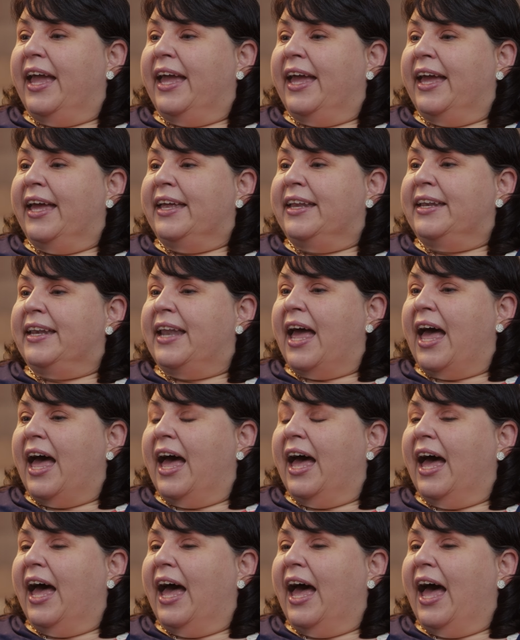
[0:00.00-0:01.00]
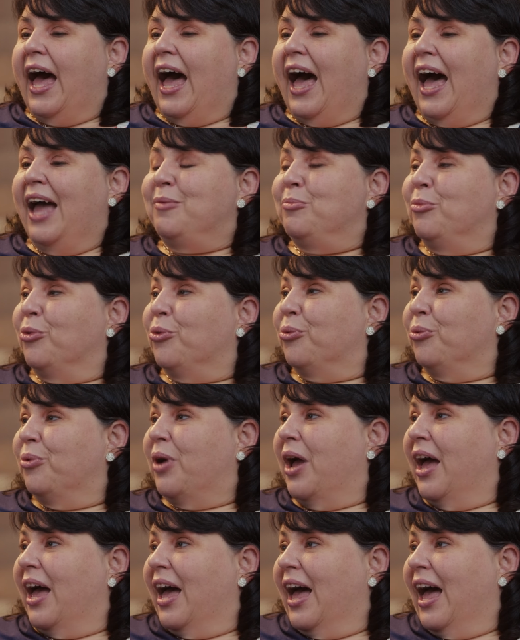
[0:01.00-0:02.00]
And I'm
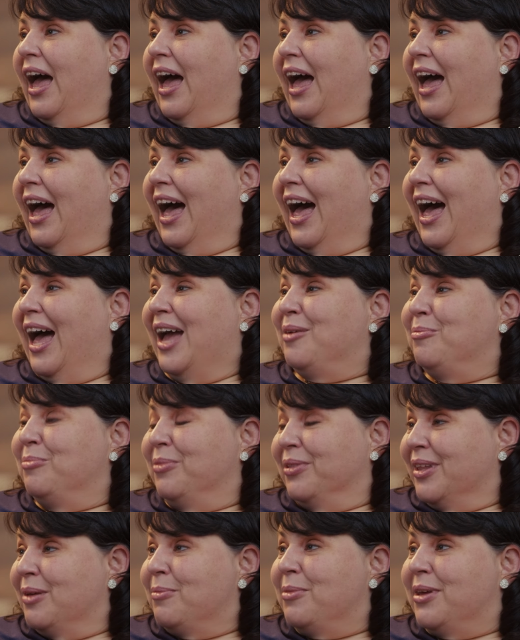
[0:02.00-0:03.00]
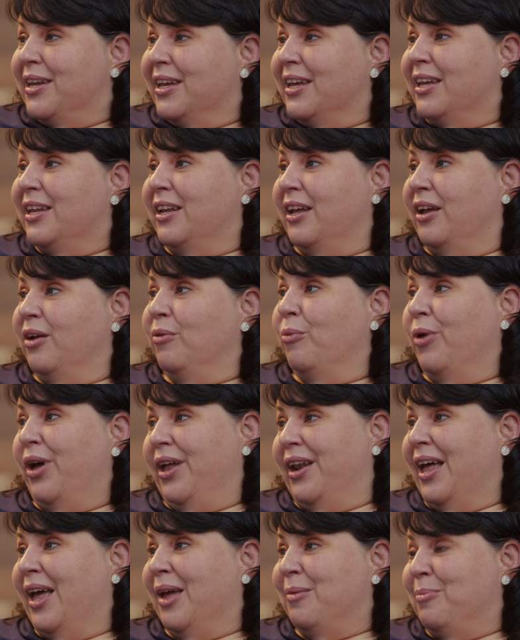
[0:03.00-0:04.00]
limited in
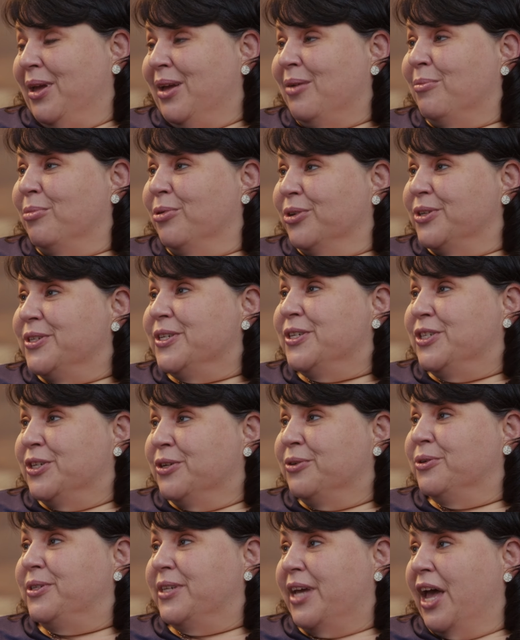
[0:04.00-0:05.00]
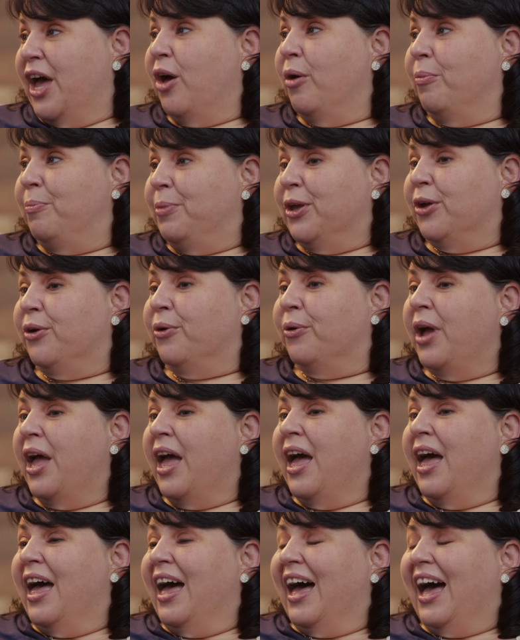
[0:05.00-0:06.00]
what I'm able to do to help you.
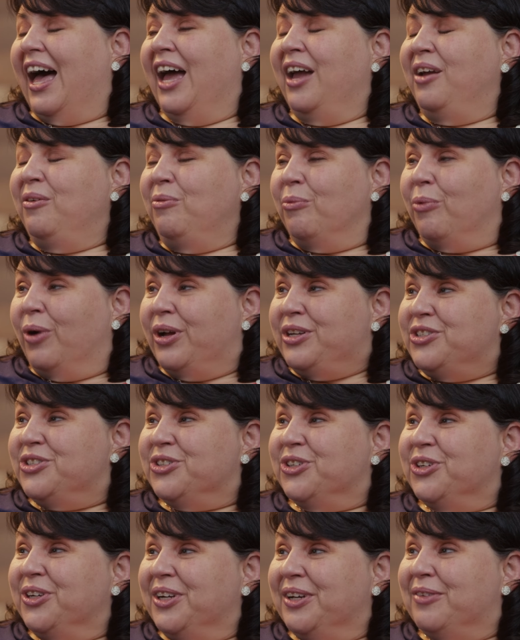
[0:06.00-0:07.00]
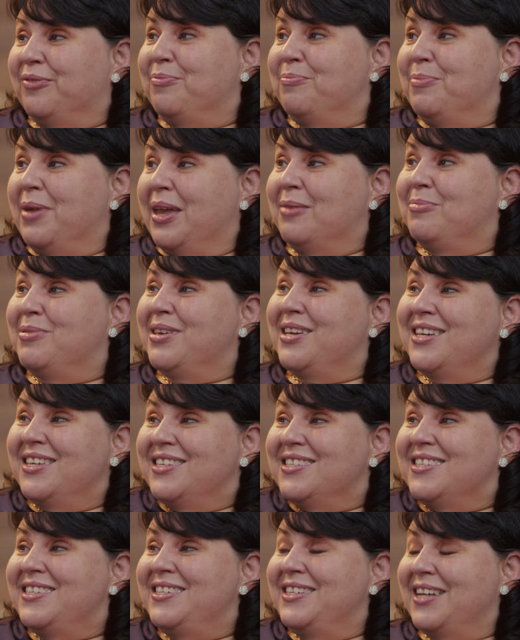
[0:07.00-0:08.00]
I wonder if maybe
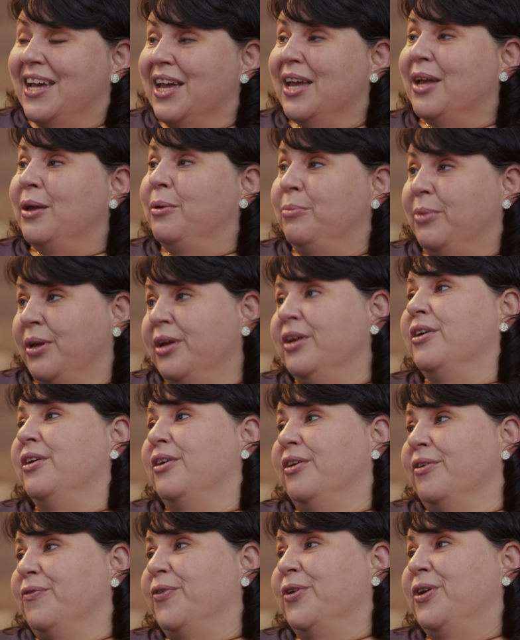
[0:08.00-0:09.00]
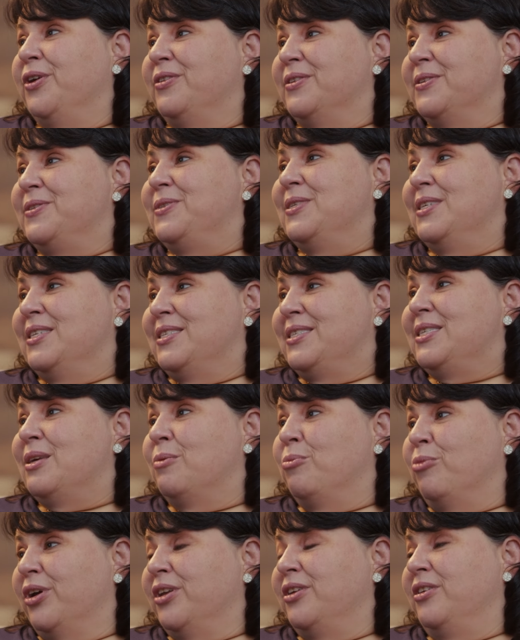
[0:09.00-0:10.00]
it's time for you to see
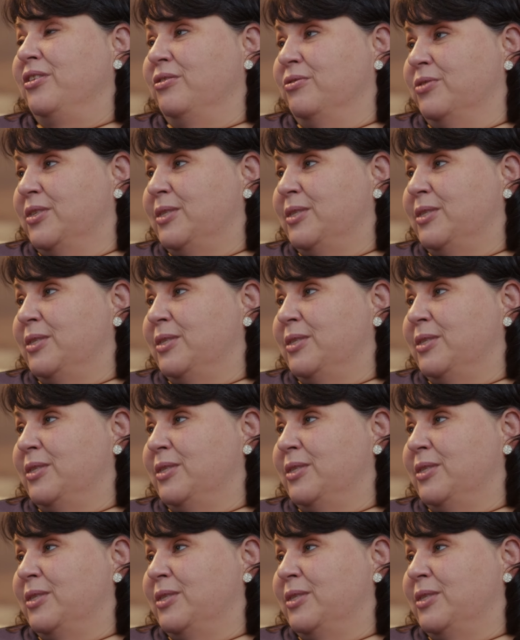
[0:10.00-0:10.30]
someone who